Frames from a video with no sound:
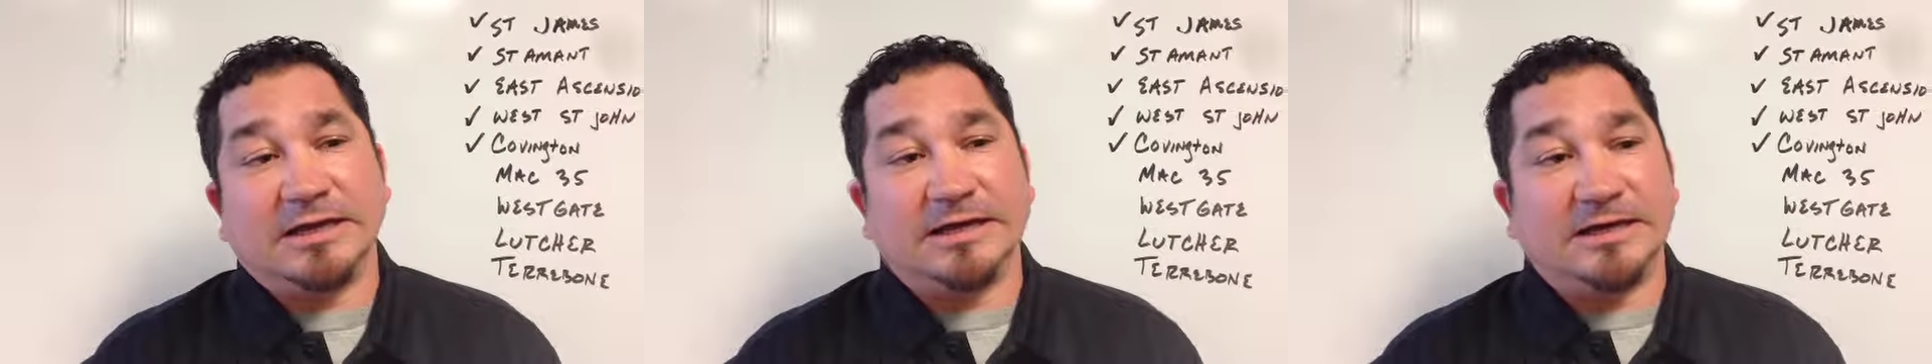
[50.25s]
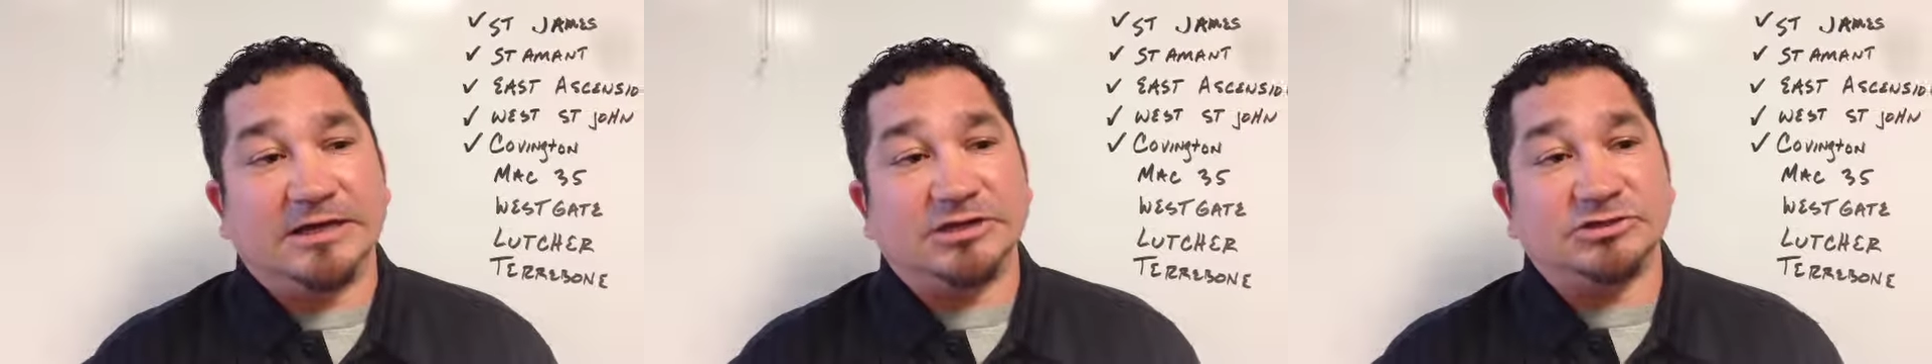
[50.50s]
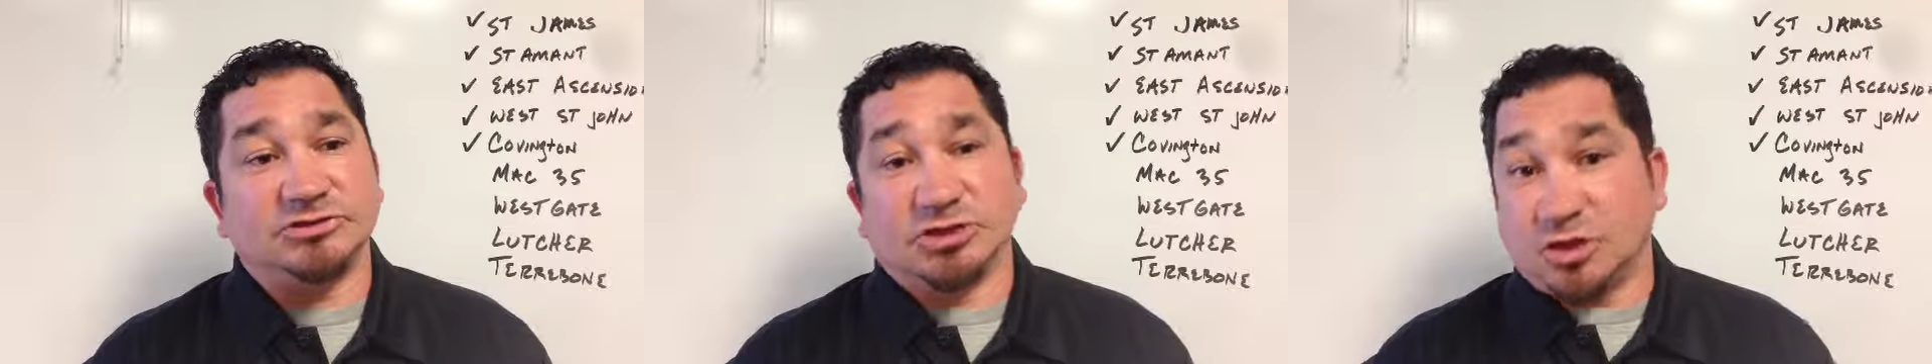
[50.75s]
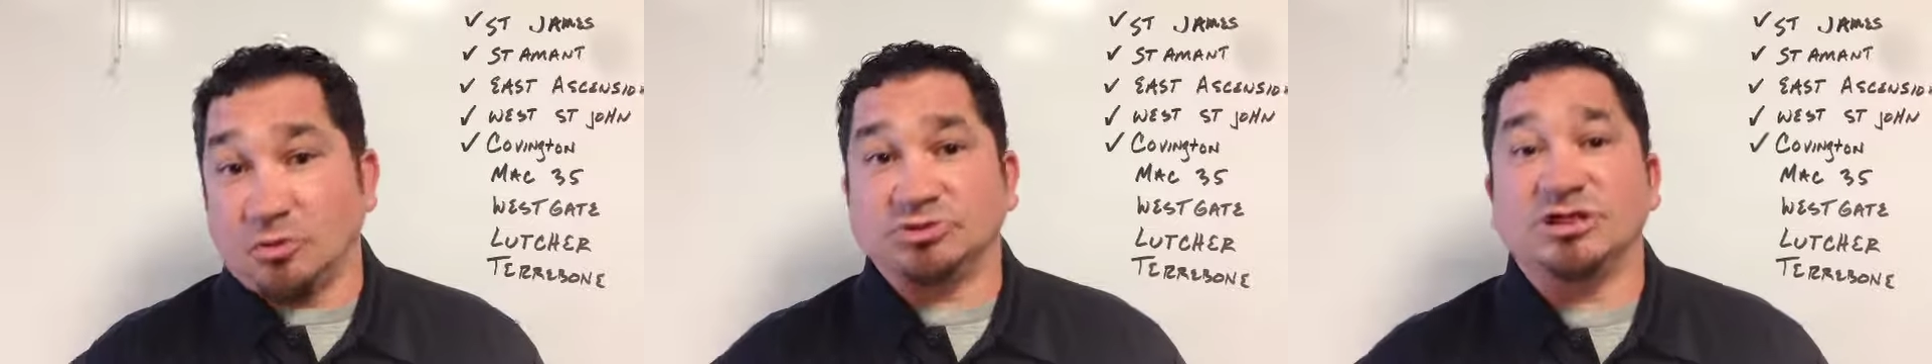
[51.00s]

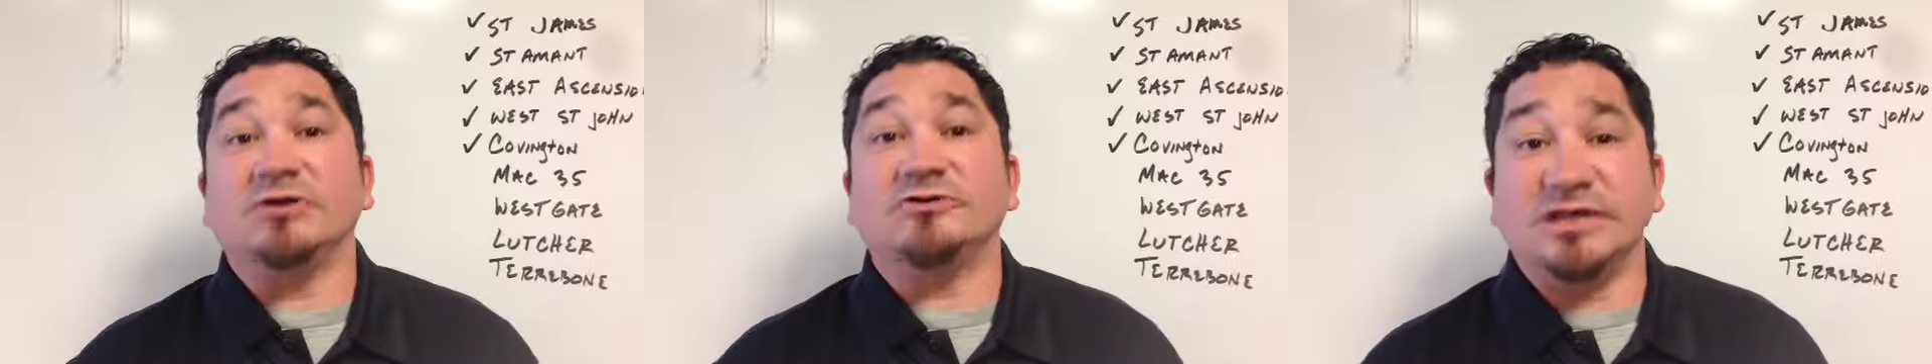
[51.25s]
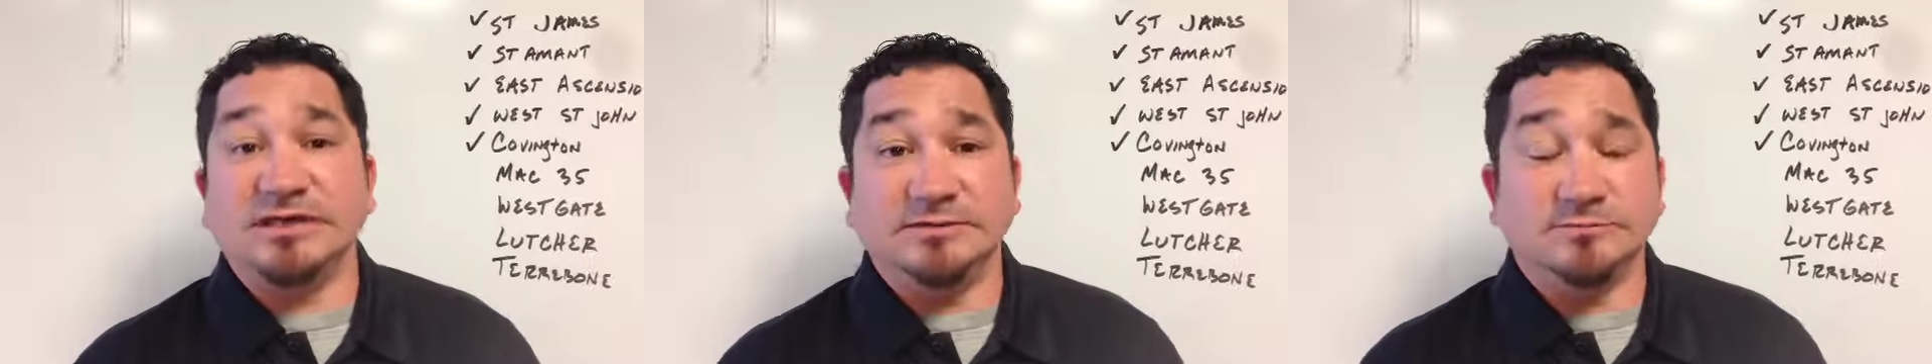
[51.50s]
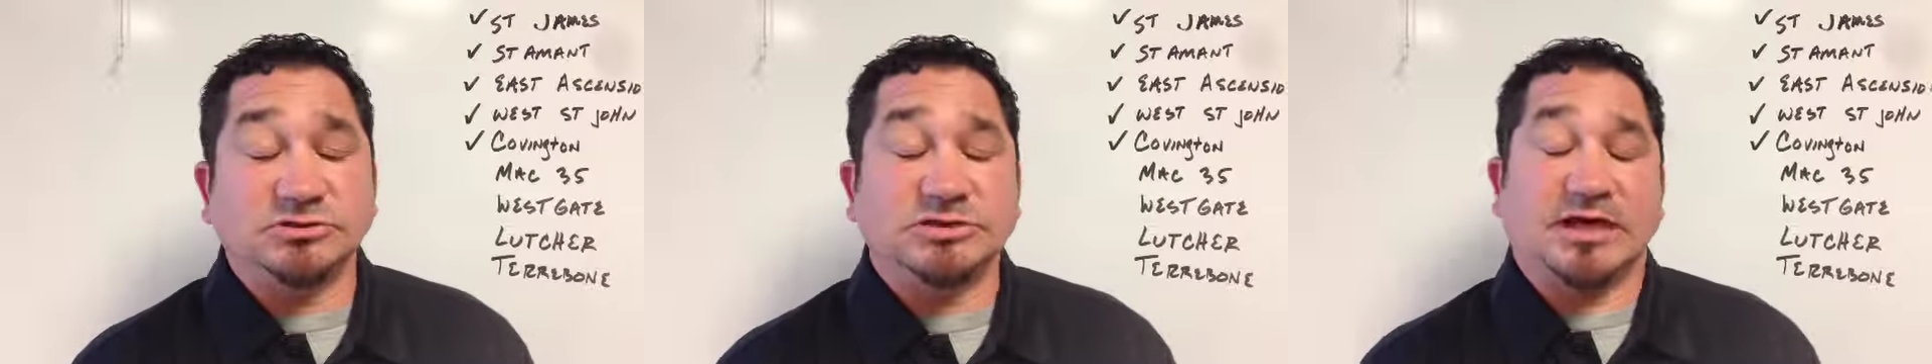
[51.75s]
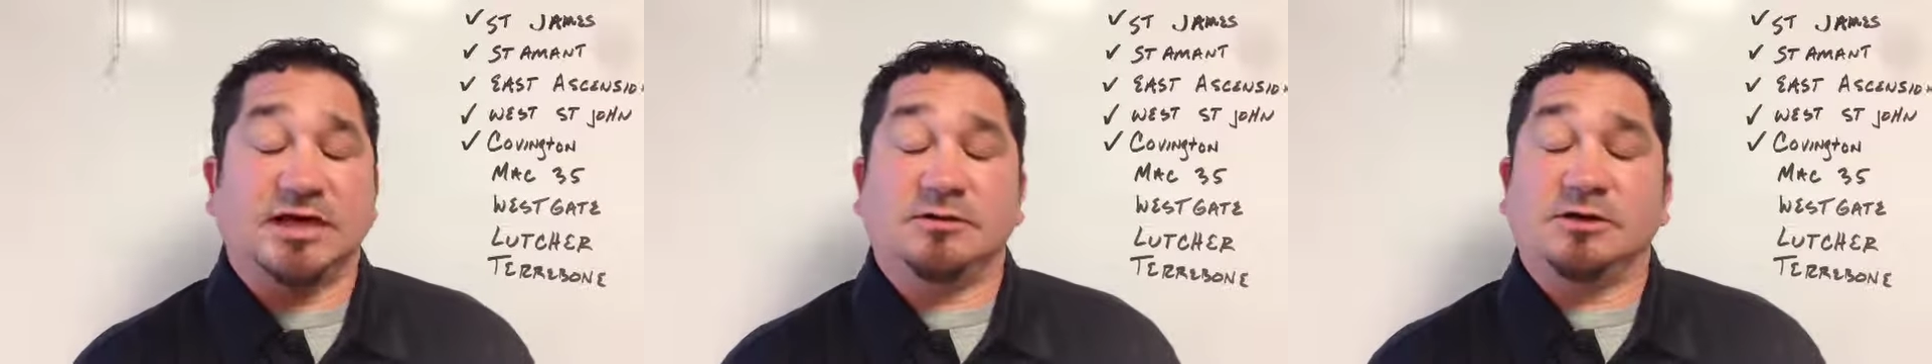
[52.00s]
to coach their teams
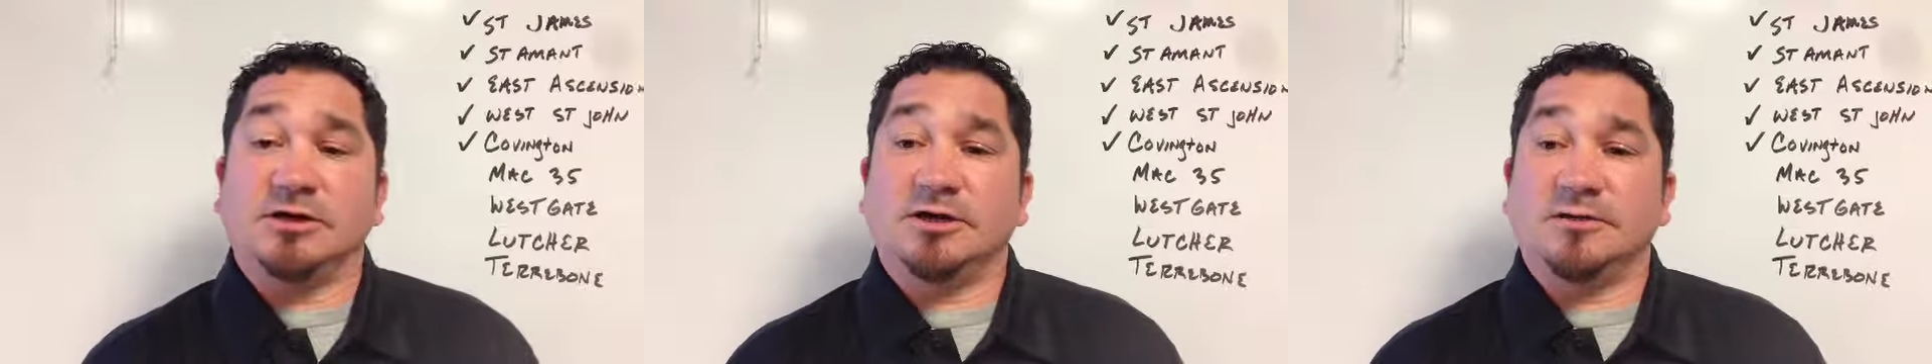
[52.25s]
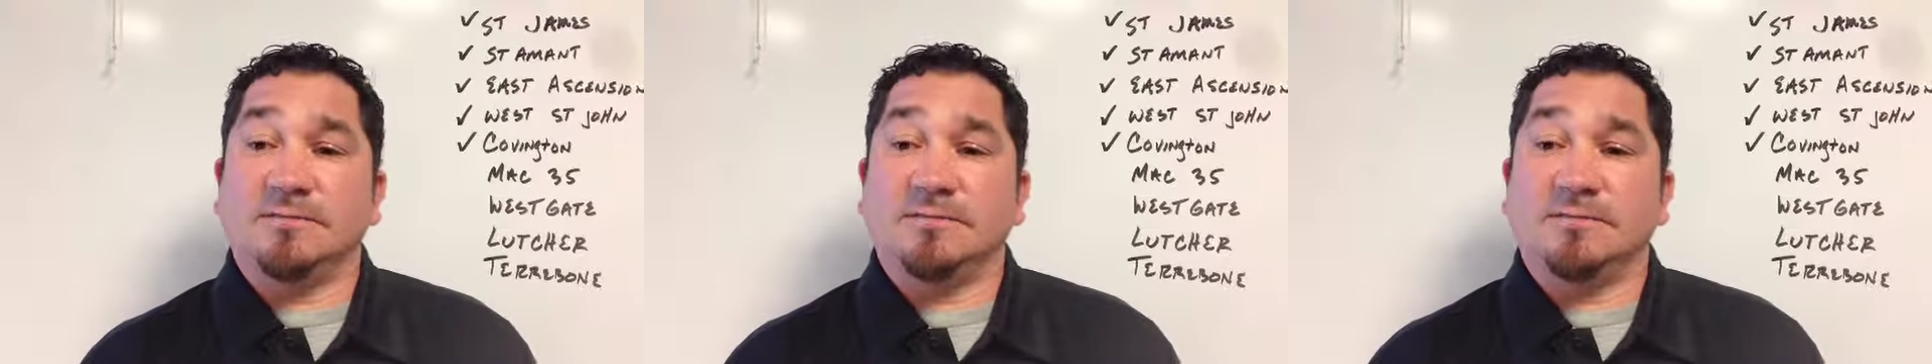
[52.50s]
and